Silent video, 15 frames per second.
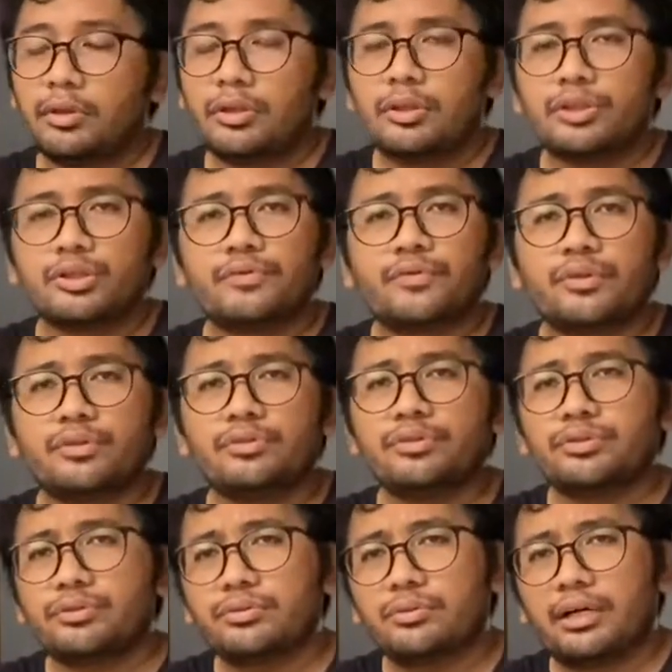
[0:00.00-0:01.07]
So for those
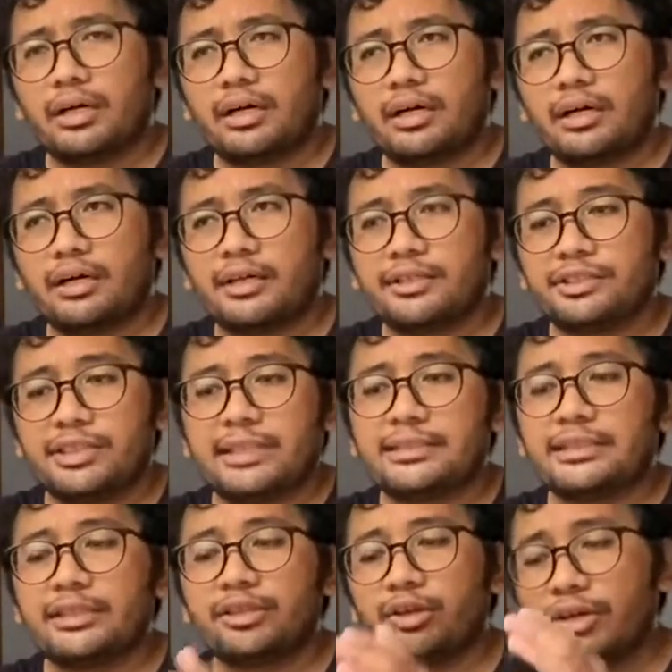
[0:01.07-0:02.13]
who are
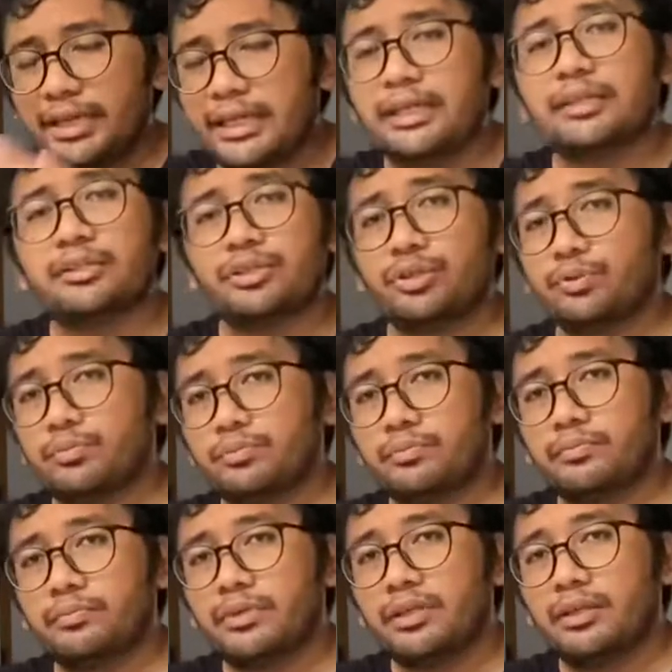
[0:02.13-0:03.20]
changing your inner tube
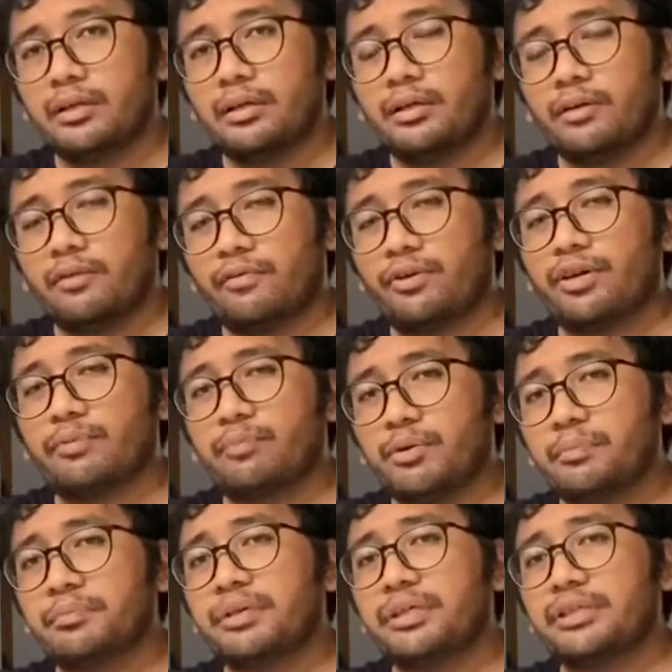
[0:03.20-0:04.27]
for the
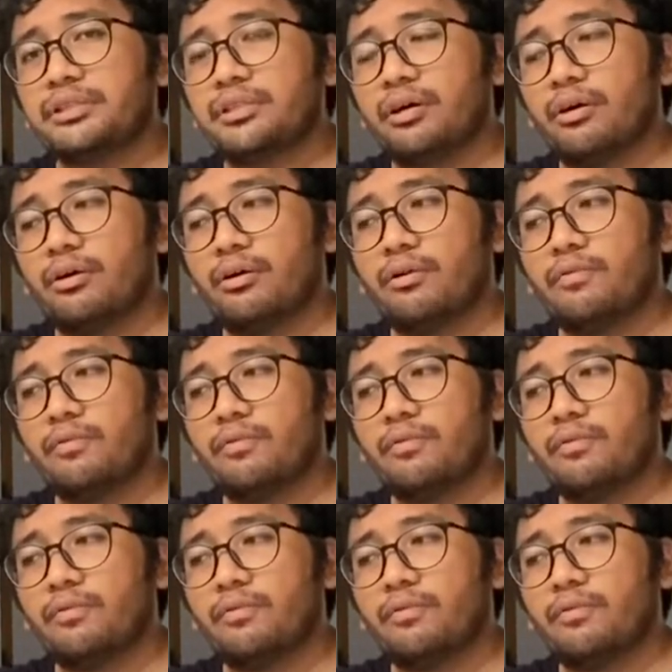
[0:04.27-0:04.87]
purpose of